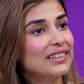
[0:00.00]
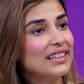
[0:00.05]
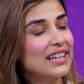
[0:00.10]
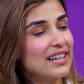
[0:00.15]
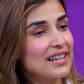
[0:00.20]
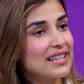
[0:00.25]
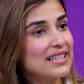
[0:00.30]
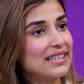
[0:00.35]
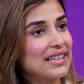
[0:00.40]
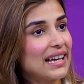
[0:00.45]

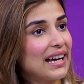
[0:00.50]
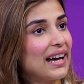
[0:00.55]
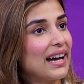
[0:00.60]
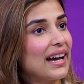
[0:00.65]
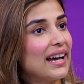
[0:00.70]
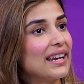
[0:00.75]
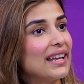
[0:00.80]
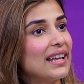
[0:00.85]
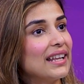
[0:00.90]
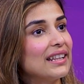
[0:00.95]
there is
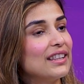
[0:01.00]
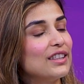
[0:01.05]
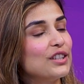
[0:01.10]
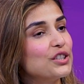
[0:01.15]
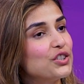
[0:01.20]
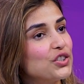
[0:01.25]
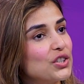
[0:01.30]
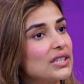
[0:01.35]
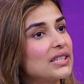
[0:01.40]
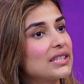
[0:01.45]
that, and
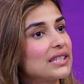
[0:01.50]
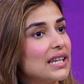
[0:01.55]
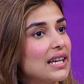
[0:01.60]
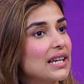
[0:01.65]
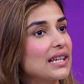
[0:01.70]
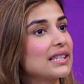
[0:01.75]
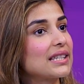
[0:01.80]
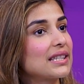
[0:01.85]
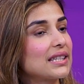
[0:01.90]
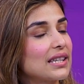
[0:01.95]

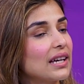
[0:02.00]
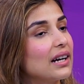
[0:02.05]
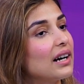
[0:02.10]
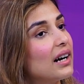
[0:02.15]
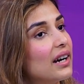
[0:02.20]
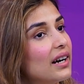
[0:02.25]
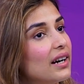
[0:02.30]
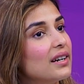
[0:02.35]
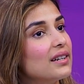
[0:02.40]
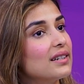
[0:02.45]
logistics
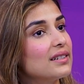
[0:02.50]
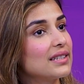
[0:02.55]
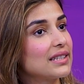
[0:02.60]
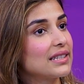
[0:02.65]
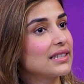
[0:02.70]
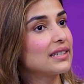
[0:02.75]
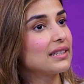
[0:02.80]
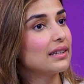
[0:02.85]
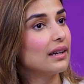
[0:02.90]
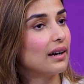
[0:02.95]
are
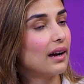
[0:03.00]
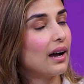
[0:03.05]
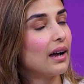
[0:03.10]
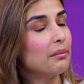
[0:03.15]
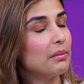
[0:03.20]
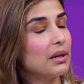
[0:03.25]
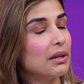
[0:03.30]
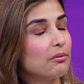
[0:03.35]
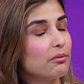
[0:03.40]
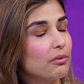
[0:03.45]

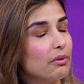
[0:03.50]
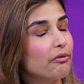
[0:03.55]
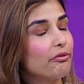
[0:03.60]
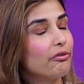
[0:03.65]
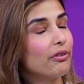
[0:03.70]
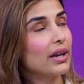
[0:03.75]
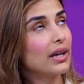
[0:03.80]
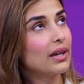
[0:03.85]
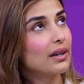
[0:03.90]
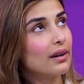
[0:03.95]
I mean, we
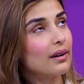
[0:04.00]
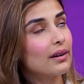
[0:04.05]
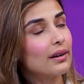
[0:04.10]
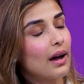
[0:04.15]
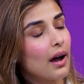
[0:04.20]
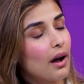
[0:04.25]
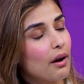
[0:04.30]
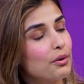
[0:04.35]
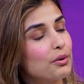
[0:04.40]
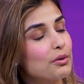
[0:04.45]
figured it
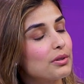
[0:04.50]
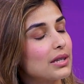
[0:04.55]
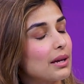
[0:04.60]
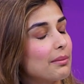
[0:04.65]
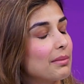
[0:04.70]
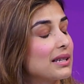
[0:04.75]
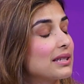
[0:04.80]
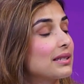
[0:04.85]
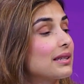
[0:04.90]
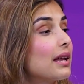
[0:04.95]
out to
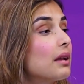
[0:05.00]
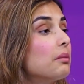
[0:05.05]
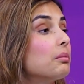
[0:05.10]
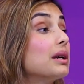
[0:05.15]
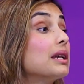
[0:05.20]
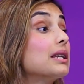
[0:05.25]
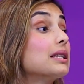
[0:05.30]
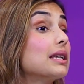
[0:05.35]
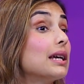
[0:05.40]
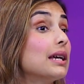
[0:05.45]
some extent,
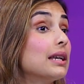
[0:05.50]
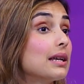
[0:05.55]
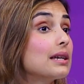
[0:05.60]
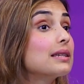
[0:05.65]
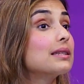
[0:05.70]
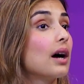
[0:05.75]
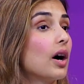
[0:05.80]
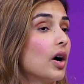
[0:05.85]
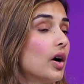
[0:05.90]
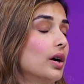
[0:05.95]
but it
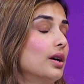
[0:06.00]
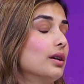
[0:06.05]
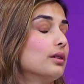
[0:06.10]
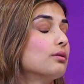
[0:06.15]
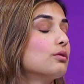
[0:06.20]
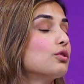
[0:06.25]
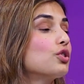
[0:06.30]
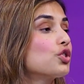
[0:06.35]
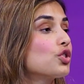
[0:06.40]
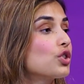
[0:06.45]
is hard
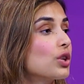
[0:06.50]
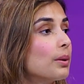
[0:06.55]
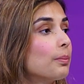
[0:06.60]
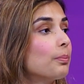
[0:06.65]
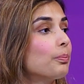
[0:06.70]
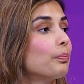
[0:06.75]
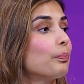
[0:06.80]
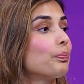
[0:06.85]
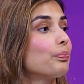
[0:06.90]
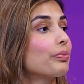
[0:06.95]
to
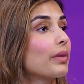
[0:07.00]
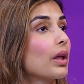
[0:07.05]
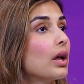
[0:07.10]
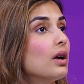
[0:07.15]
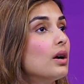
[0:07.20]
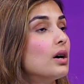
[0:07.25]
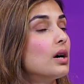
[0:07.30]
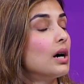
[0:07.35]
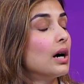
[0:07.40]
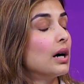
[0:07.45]
ship
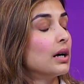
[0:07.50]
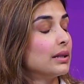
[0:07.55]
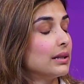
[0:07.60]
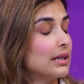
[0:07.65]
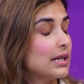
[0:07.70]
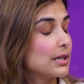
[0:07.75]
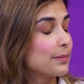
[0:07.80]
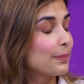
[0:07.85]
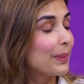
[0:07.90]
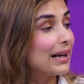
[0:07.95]

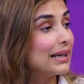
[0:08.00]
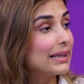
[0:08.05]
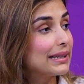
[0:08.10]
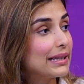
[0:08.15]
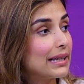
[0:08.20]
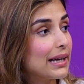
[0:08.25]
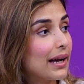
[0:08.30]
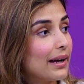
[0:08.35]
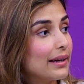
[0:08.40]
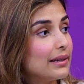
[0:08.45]
these
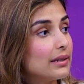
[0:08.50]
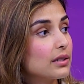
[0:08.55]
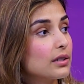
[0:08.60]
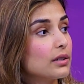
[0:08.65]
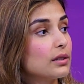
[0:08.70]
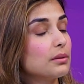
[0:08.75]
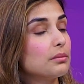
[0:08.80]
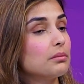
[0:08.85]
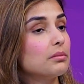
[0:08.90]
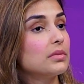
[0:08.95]
bulky
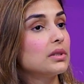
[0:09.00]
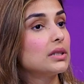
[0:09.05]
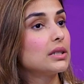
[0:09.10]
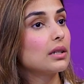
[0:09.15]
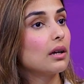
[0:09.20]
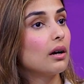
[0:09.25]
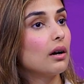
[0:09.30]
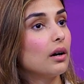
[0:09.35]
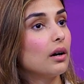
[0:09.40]
items.